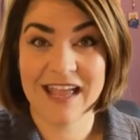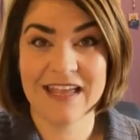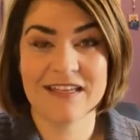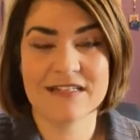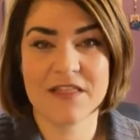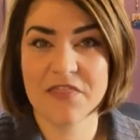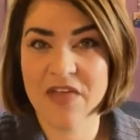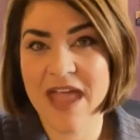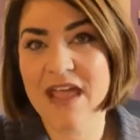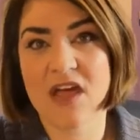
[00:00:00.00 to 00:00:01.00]
and to
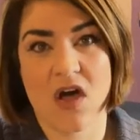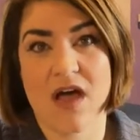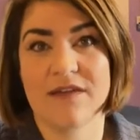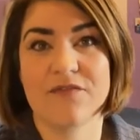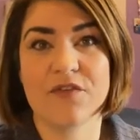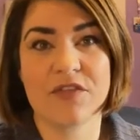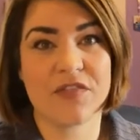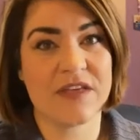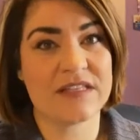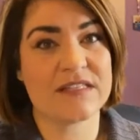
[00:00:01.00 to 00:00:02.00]
thank God for the
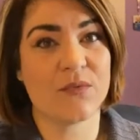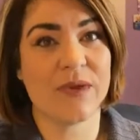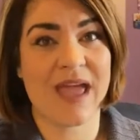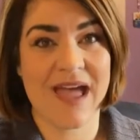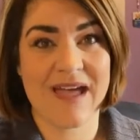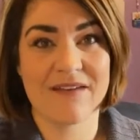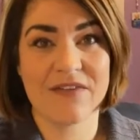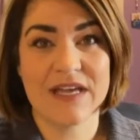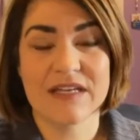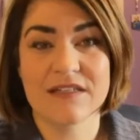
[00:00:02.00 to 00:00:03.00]
things that we have.
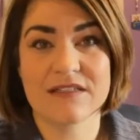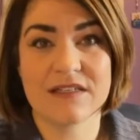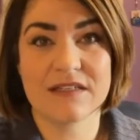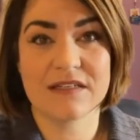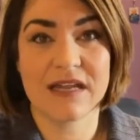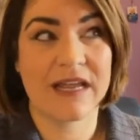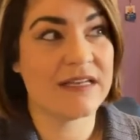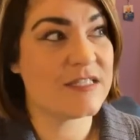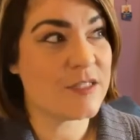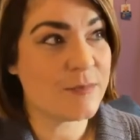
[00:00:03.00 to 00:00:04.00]
And
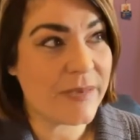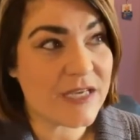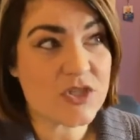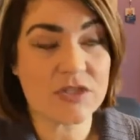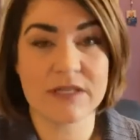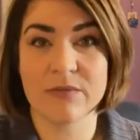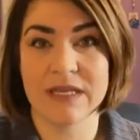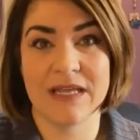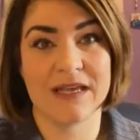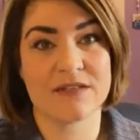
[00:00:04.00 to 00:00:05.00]
especially
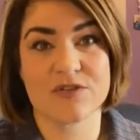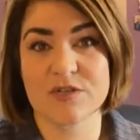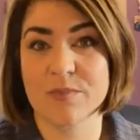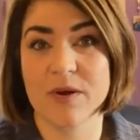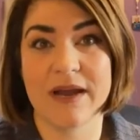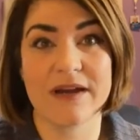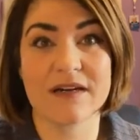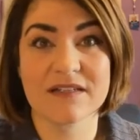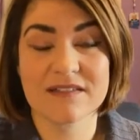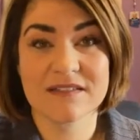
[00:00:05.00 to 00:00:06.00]
when He answers a
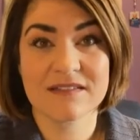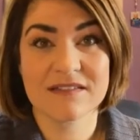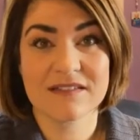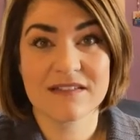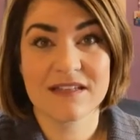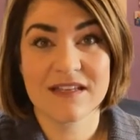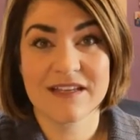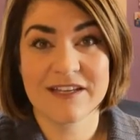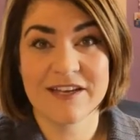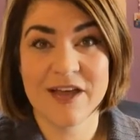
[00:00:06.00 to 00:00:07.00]
prayer.
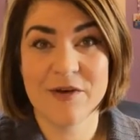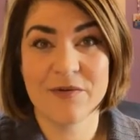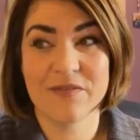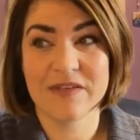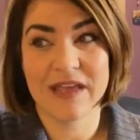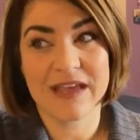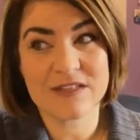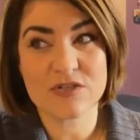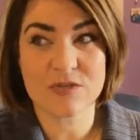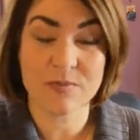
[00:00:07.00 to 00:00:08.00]
You know, the, He
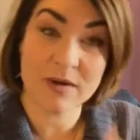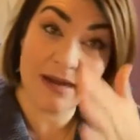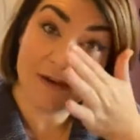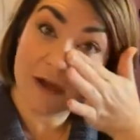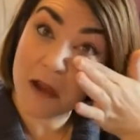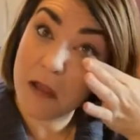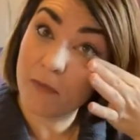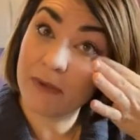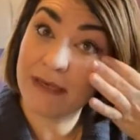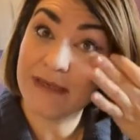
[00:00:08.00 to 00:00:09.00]
answers a prayer,
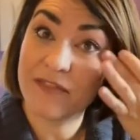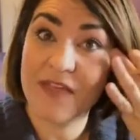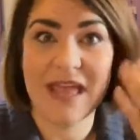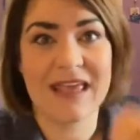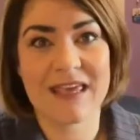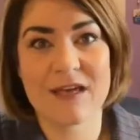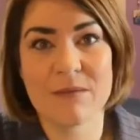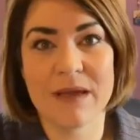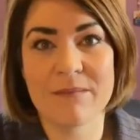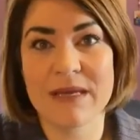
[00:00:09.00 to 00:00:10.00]
we need to thank
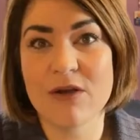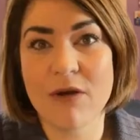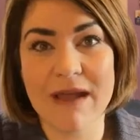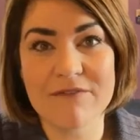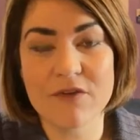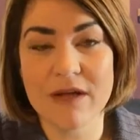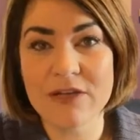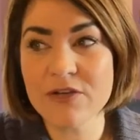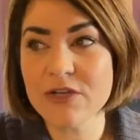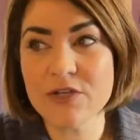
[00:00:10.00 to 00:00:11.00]
Him and be grateful.
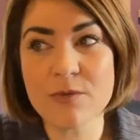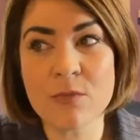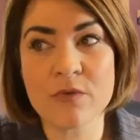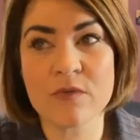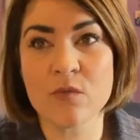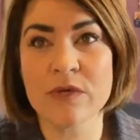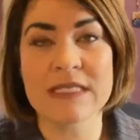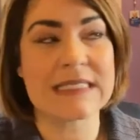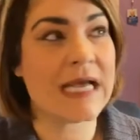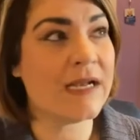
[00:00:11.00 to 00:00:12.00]
And you can do it more than
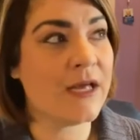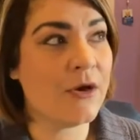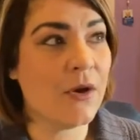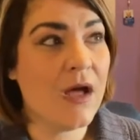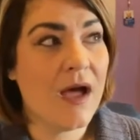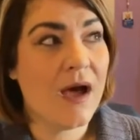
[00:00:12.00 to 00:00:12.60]
once. I know